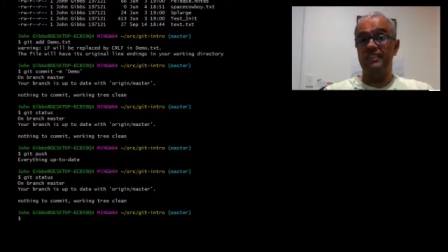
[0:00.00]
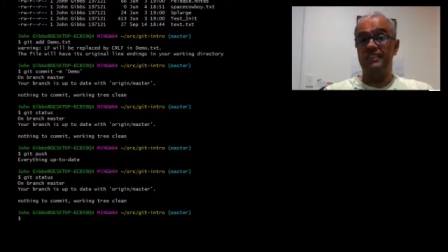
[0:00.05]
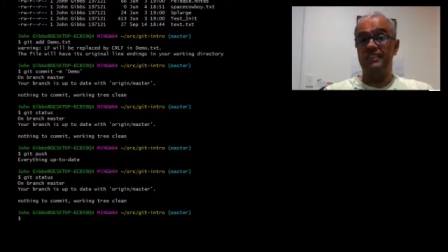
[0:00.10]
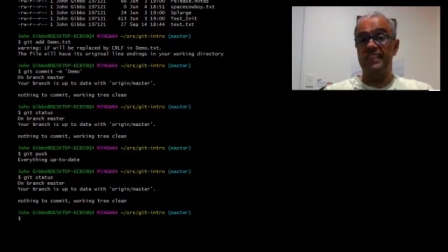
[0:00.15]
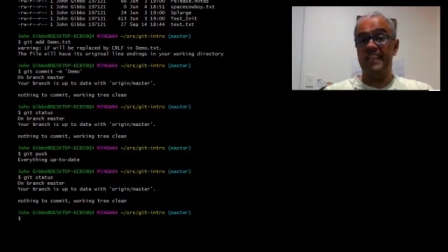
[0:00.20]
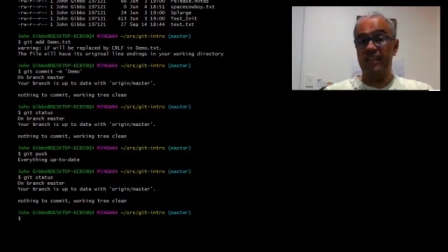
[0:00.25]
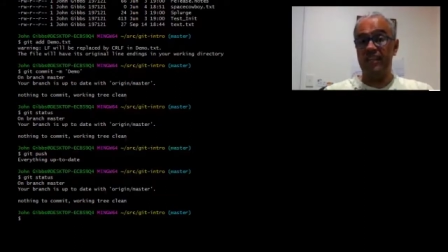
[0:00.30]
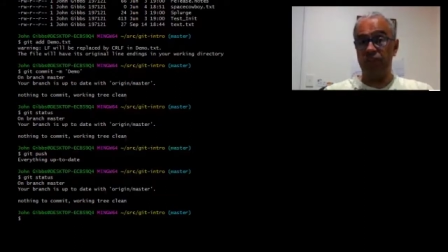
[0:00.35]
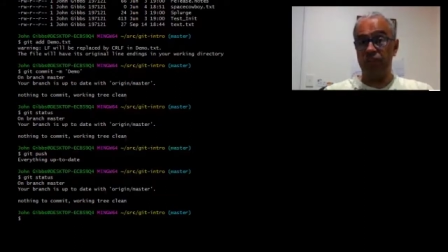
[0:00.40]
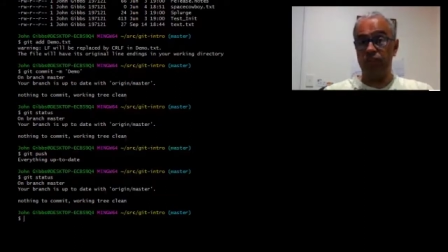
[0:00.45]

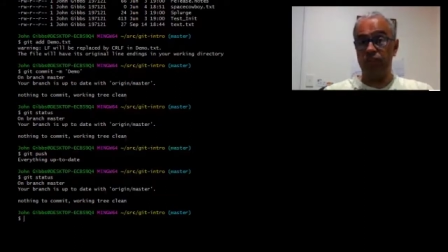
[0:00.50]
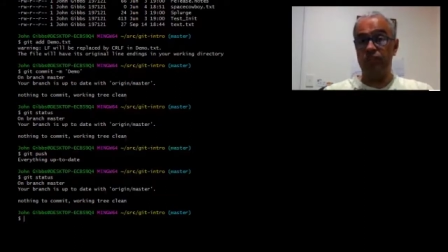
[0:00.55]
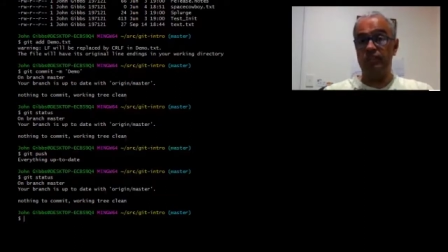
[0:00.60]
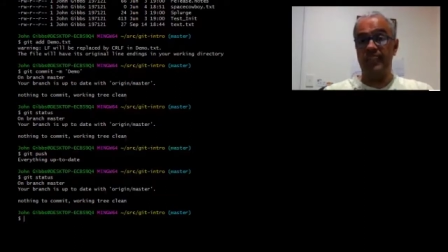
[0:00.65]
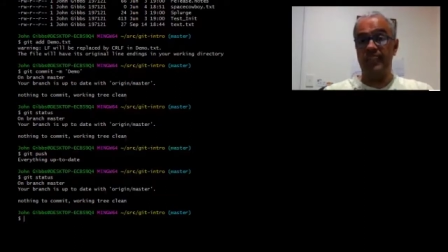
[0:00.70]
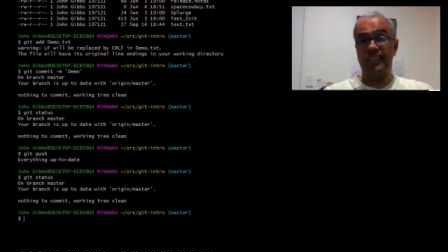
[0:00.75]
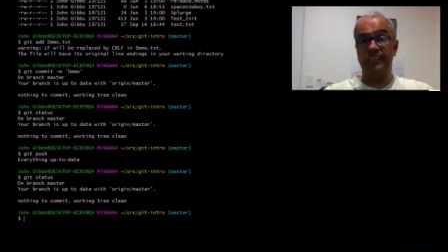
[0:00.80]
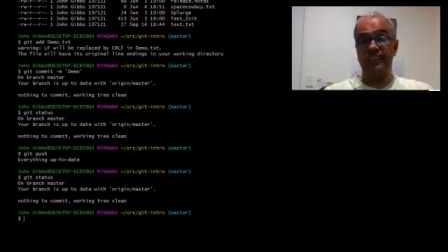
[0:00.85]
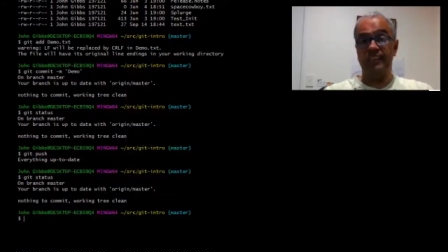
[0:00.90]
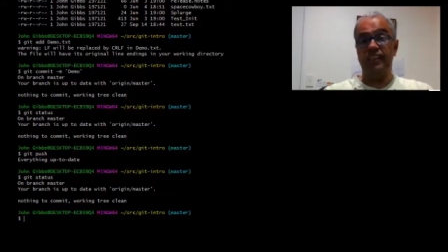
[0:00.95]
down
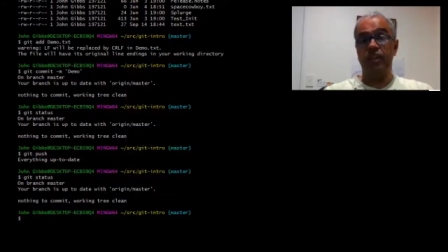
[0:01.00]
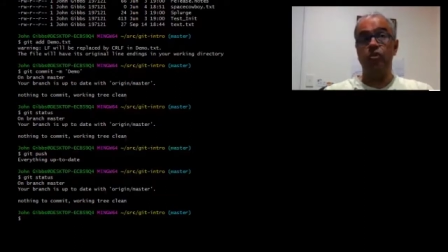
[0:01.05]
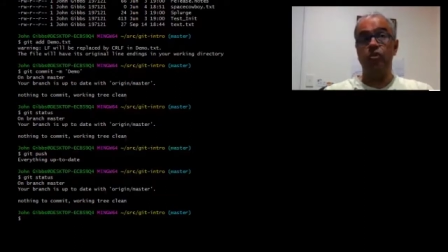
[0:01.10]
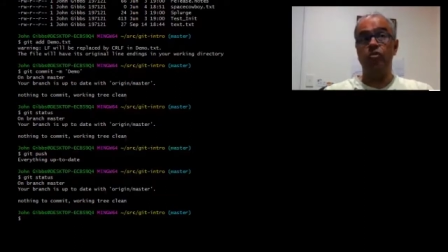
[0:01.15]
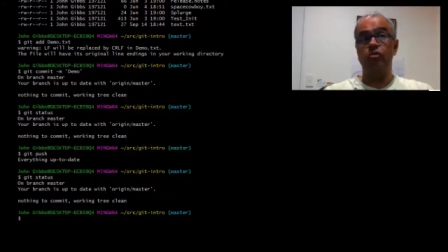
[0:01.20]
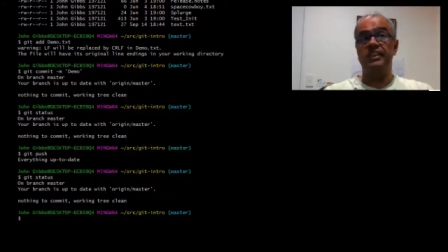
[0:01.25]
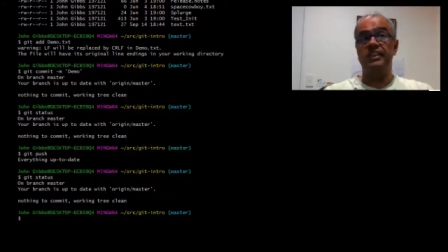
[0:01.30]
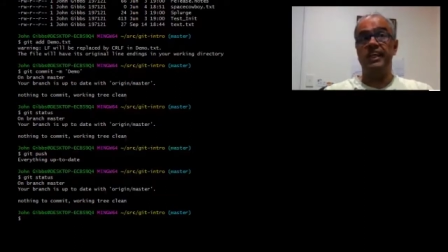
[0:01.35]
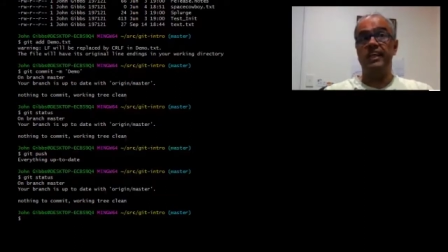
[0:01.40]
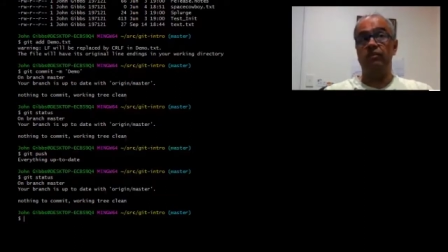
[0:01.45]
and
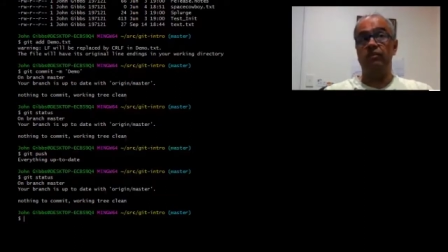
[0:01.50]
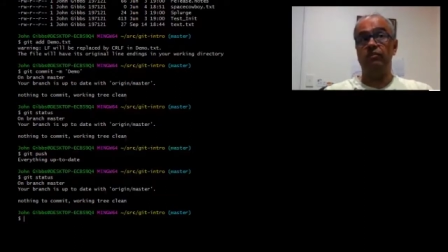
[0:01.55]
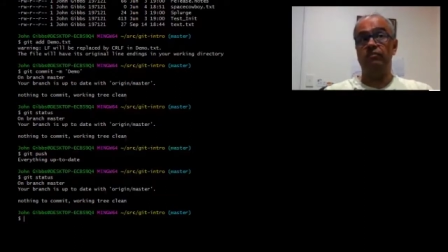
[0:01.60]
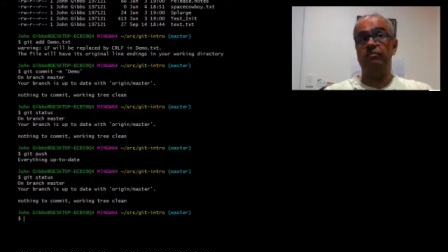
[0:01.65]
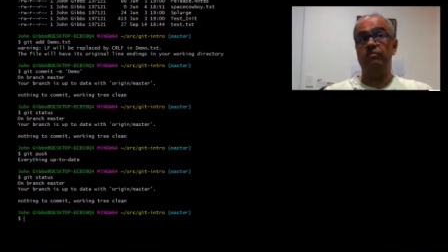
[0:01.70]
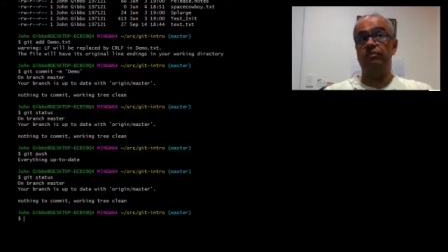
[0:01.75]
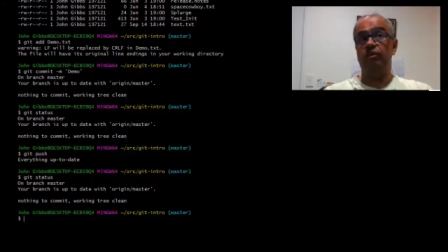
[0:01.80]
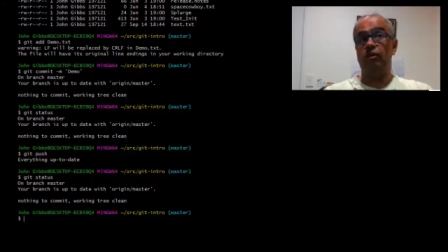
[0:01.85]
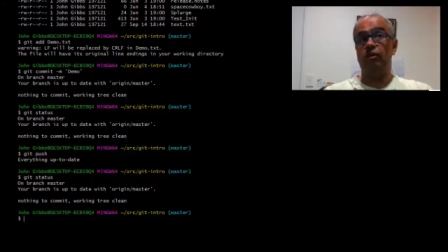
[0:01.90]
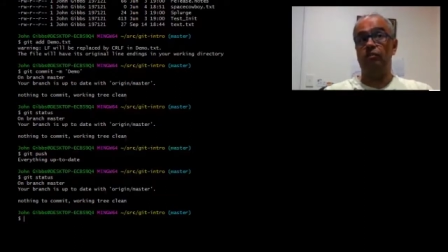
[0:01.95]
code down
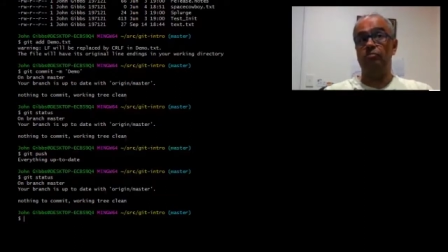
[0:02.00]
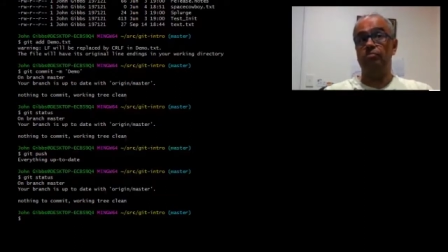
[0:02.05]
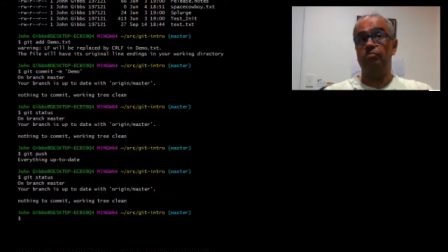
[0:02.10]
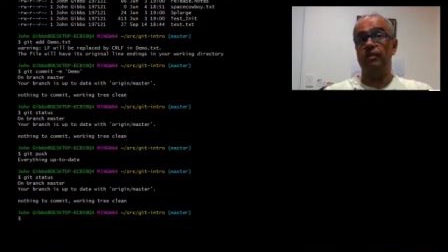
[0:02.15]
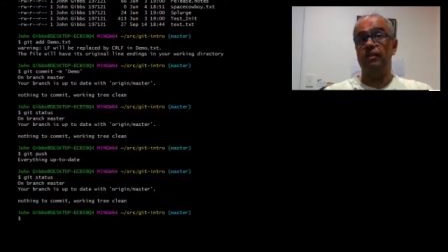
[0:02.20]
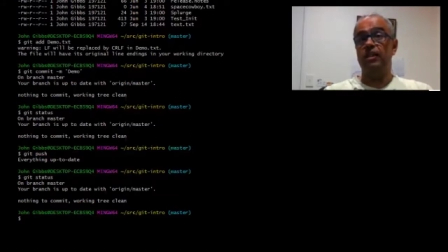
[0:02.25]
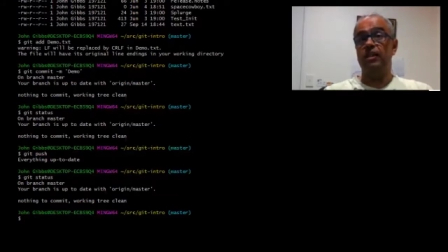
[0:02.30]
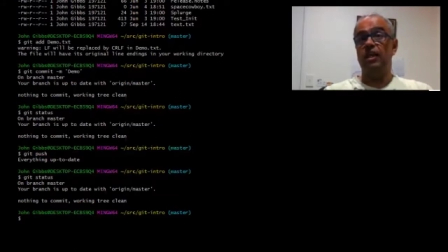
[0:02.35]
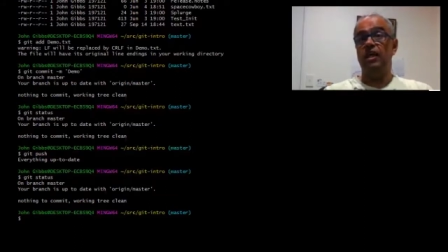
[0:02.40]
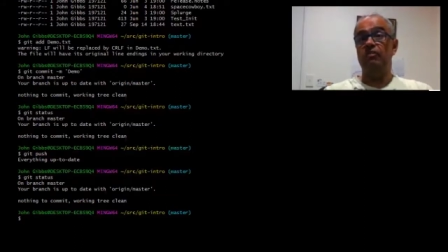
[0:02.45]
from
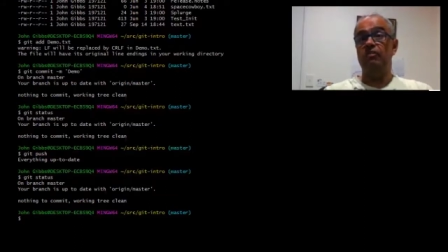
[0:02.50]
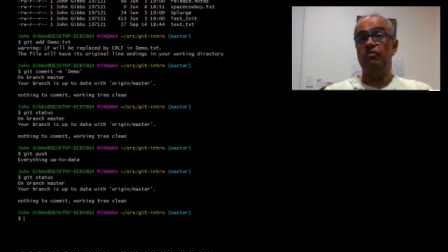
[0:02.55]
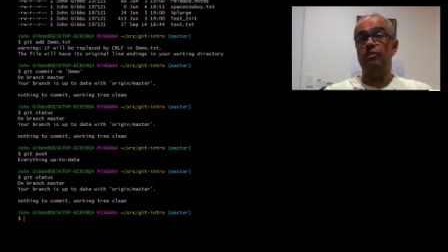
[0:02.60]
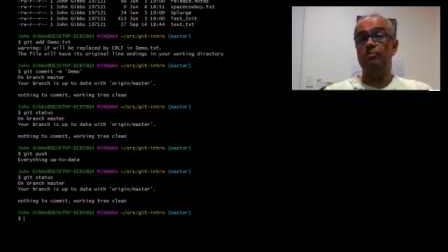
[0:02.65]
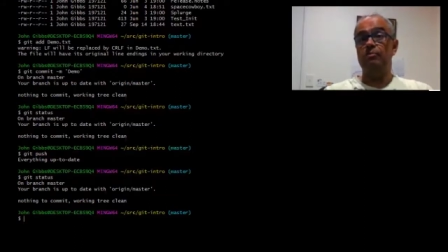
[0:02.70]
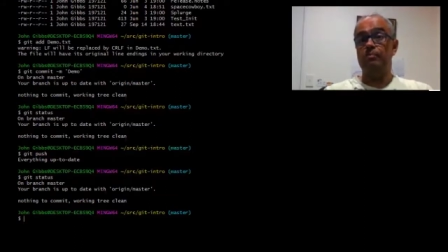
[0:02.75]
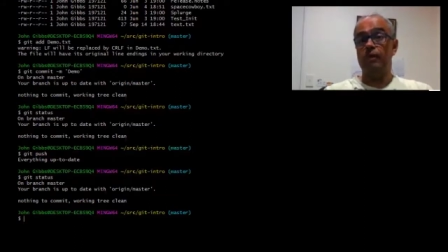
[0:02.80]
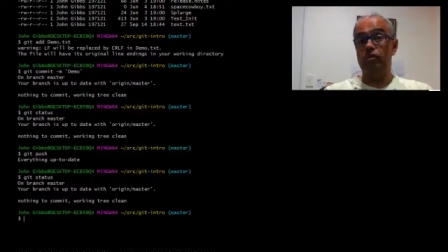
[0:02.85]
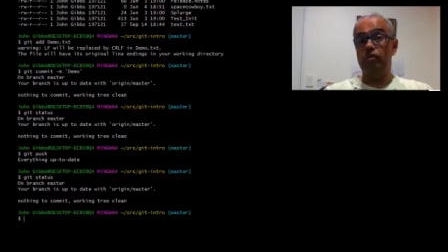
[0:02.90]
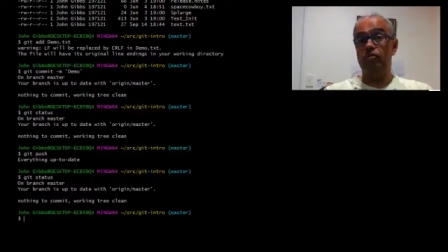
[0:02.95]
a
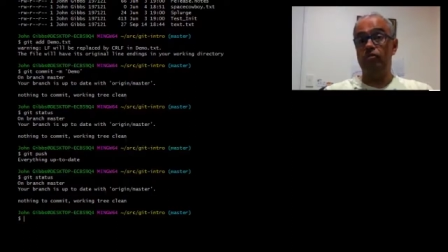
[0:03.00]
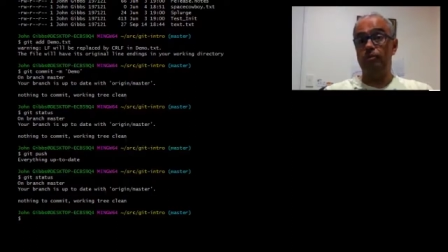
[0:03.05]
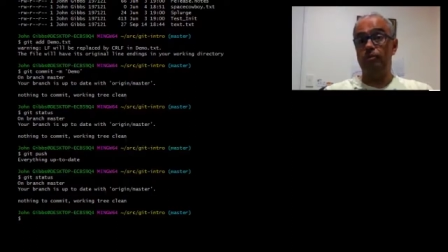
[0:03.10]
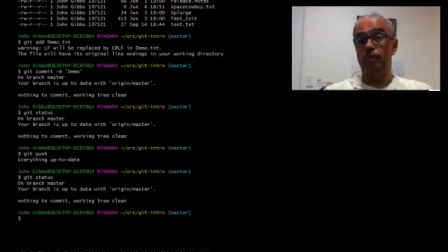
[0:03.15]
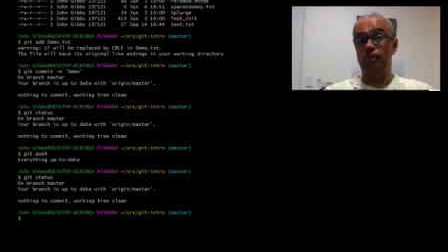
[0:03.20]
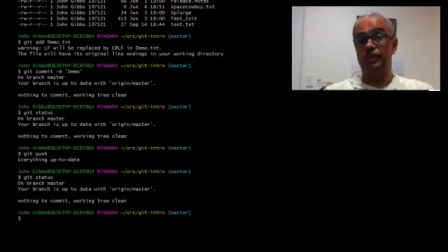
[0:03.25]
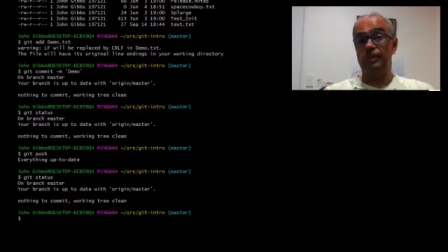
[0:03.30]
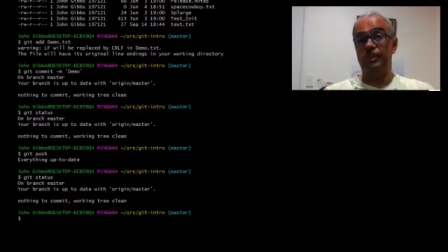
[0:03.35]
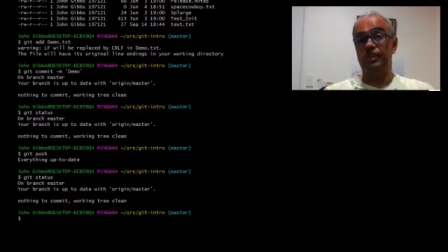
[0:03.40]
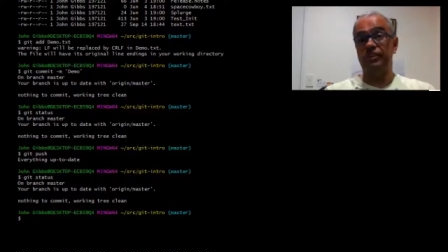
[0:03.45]
remote
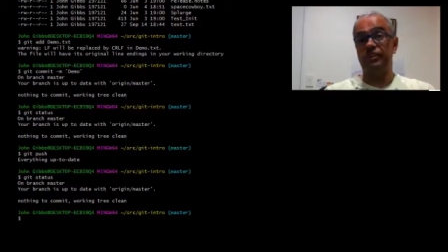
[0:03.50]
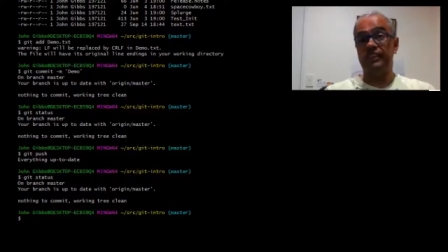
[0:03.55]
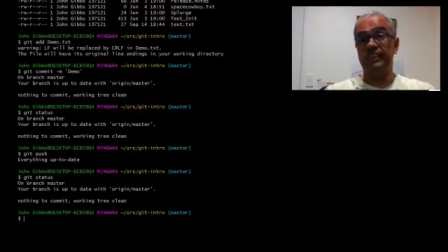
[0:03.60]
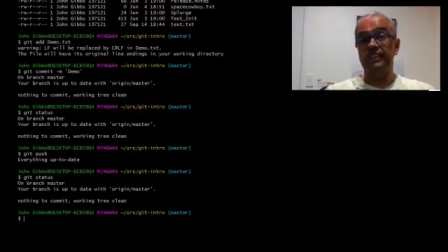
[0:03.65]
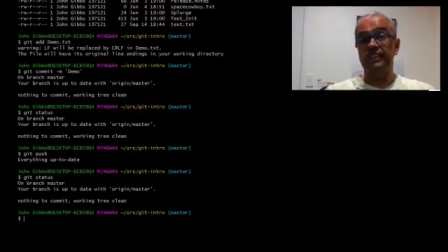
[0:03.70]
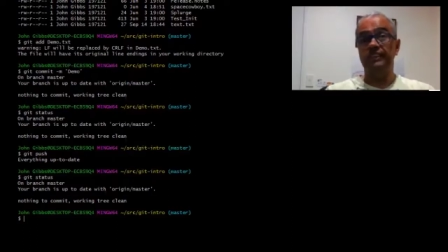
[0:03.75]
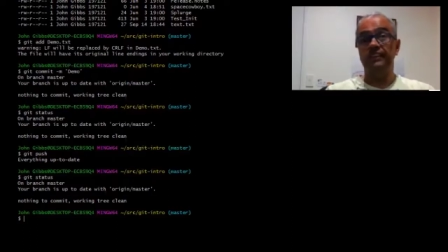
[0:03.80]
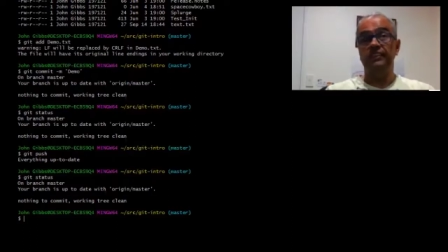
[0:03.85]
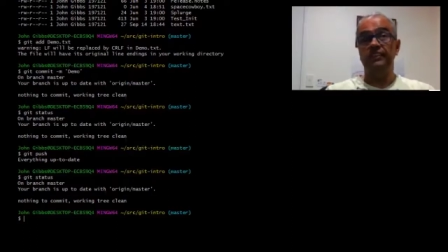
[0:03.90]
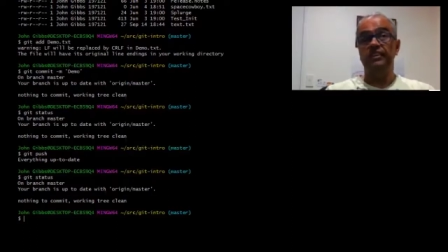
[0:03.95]

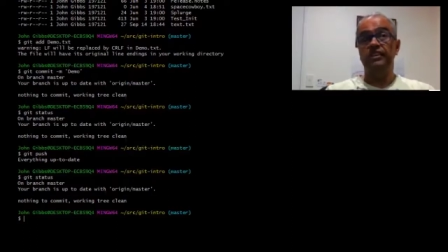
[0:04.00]
repository,